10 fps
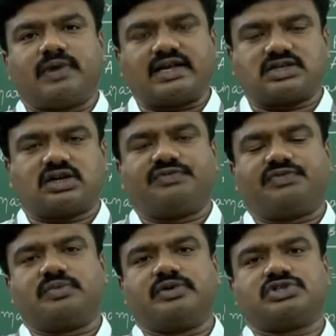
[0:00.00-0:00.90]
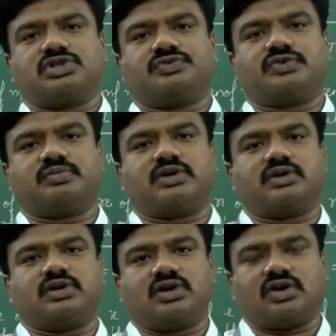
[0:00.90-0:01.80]
plastic deformation
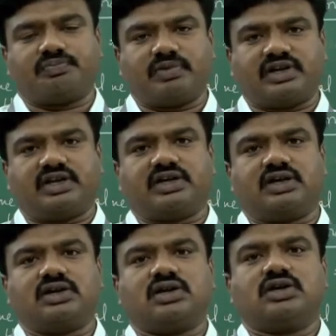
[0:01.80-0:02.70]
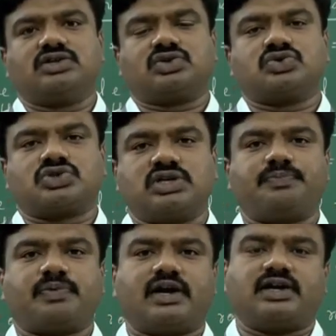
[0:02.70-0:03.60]
of material through
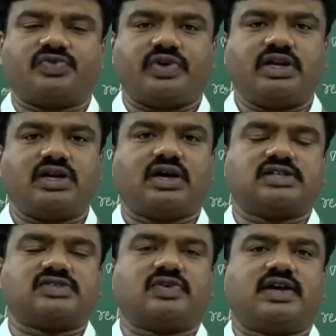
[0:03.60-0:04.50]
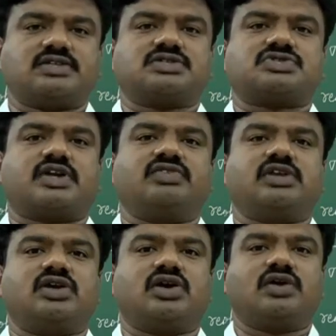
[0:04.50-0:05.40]
slip and twinning as well as
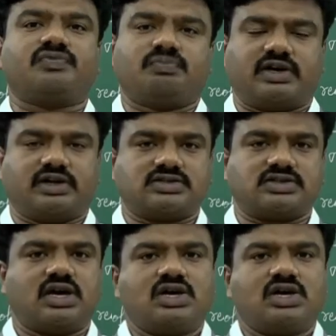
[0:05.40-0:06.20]
strengthening of metals.